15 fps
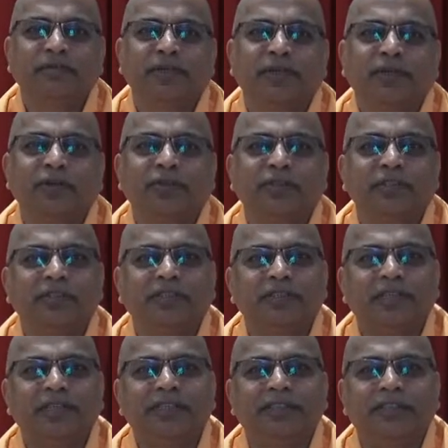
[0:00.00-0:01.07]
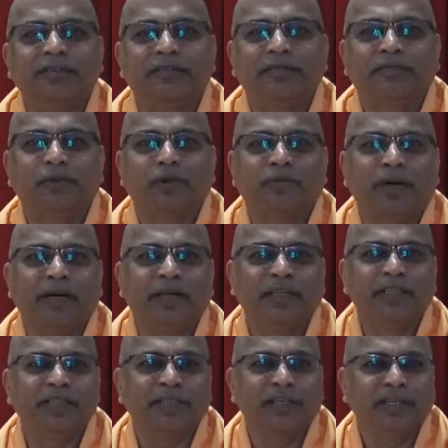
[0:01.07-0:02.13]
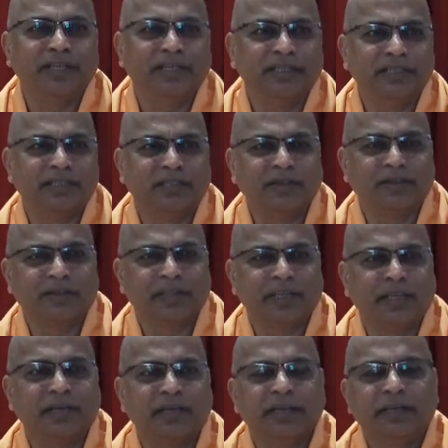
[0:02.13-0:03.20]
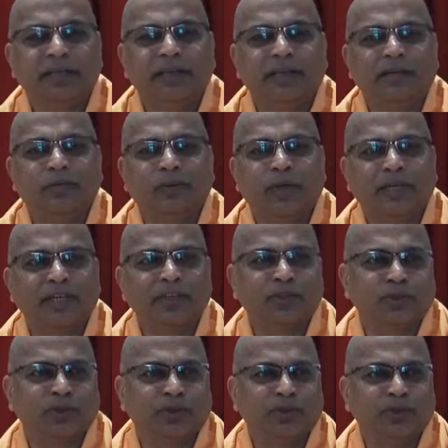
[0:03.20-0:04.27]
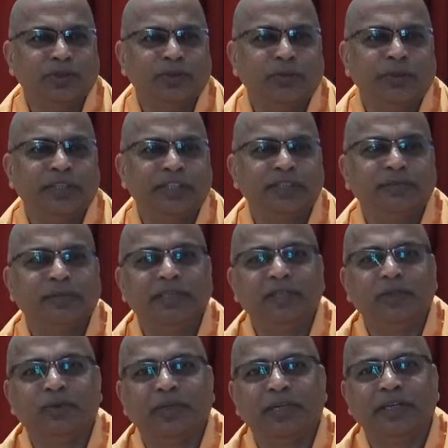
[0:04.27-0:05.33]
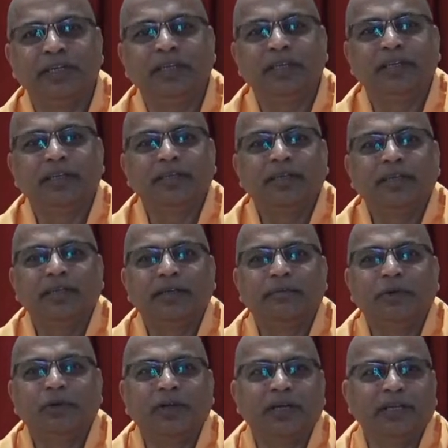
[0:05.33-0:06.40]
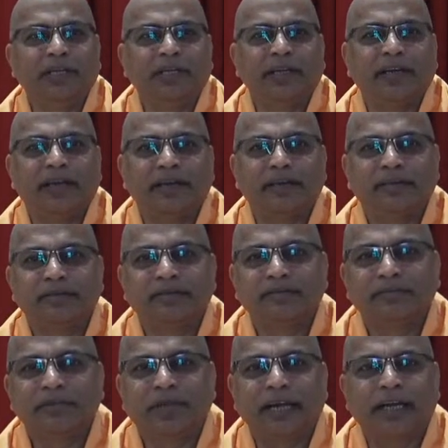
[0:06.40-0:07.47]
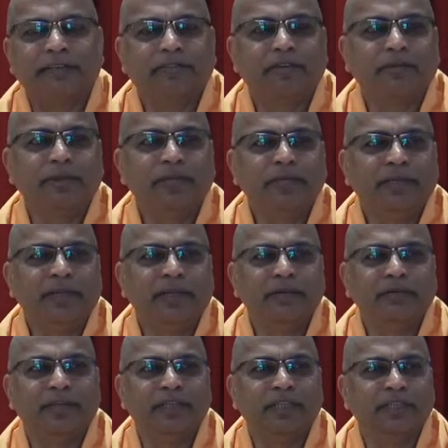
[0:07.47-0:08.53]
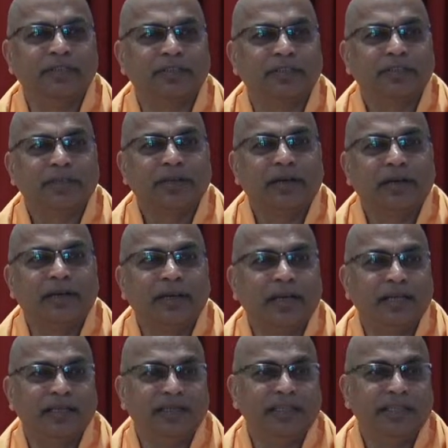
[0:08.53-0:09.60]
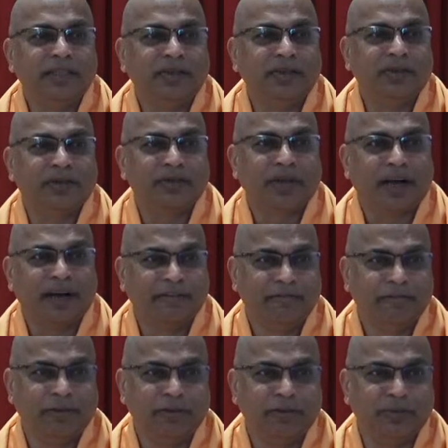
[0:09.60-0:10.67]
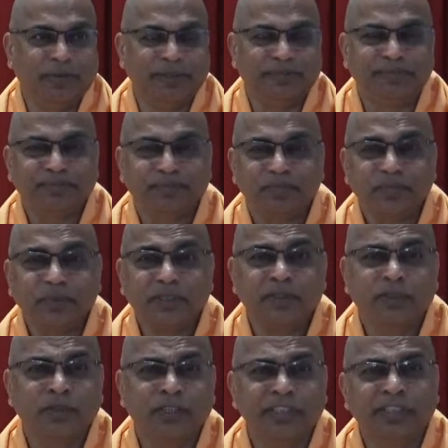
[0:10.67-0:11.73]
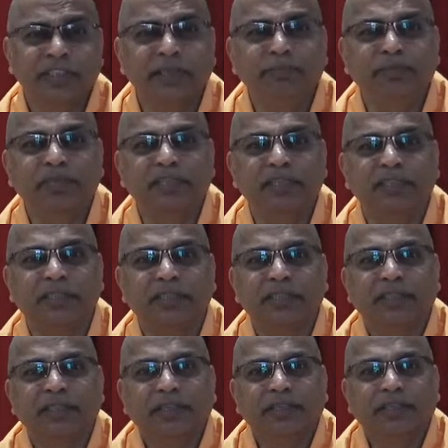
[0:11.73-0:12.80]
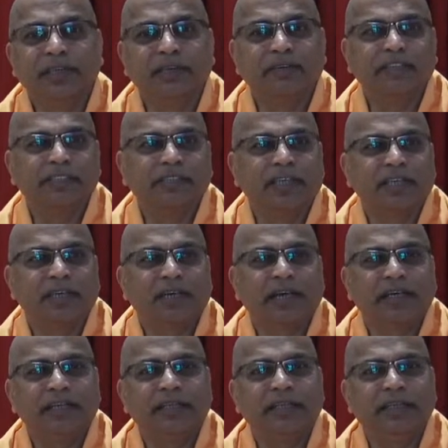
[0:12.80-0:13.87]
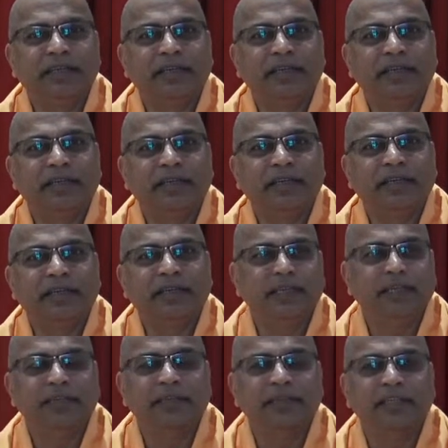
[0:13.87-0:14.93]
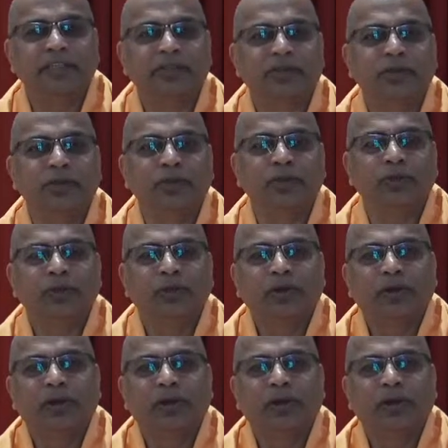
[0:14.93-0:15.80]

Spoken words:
because this sense of proper understanding is not there of what I should do, what is spiritually, morally right for me, and what is unhealthy or harmful to me. So the scriptures give us that clarity and understanding as to